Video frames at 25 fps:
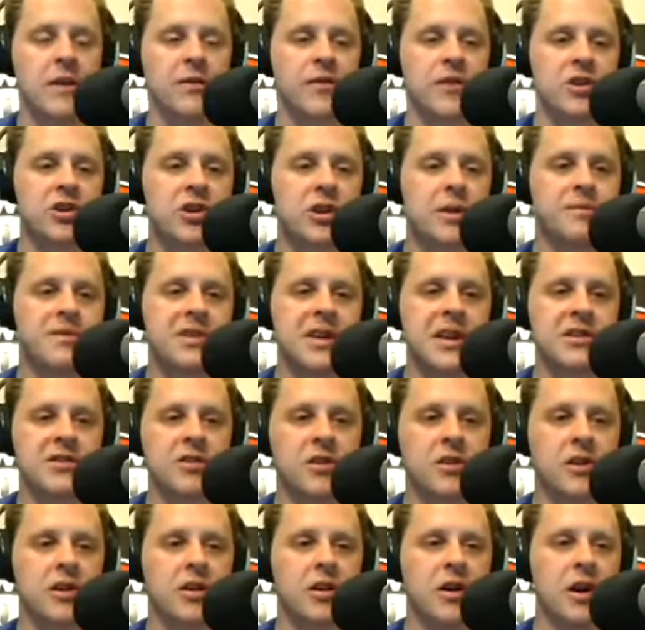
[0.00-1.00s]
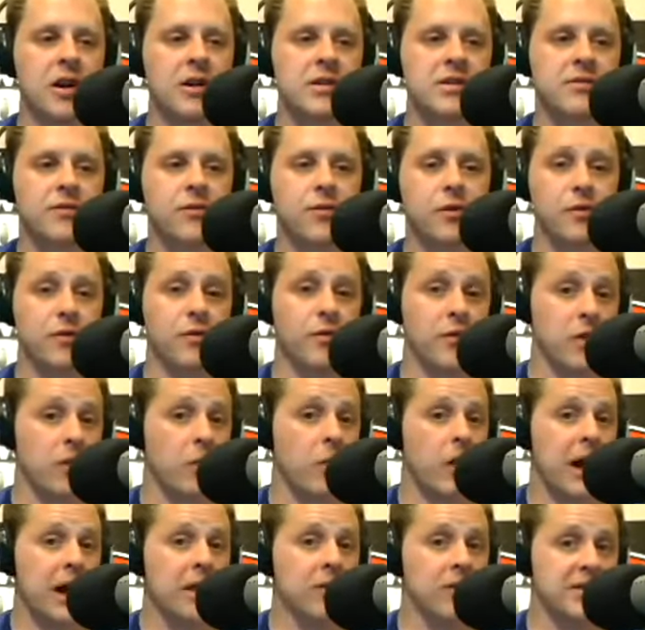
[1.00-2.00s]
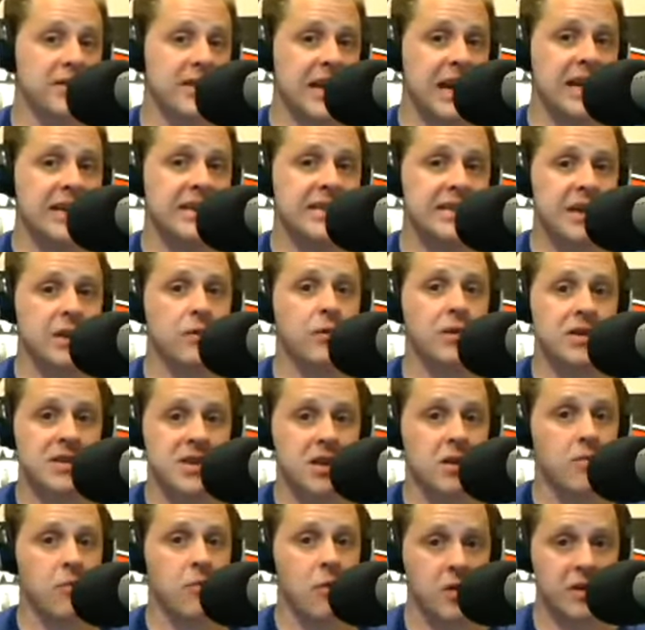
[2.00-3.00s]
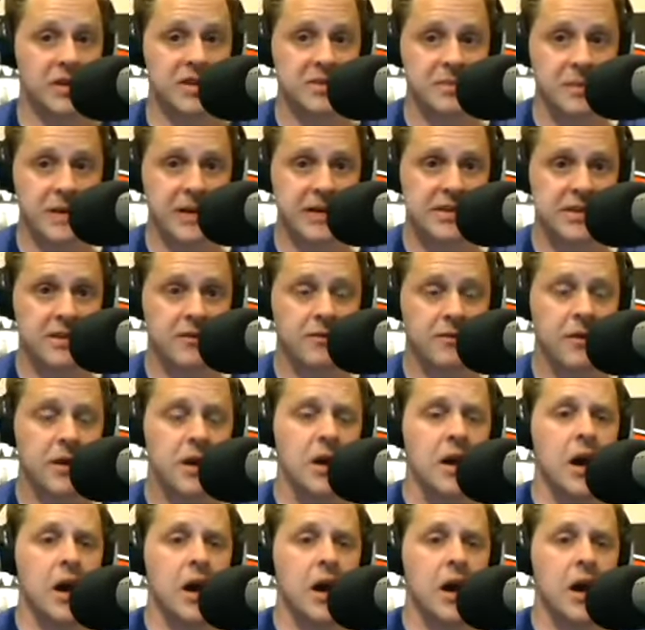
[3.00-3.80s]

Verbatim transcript: The chipsets are going to cost for for the wireless AC ones; they're more expensive.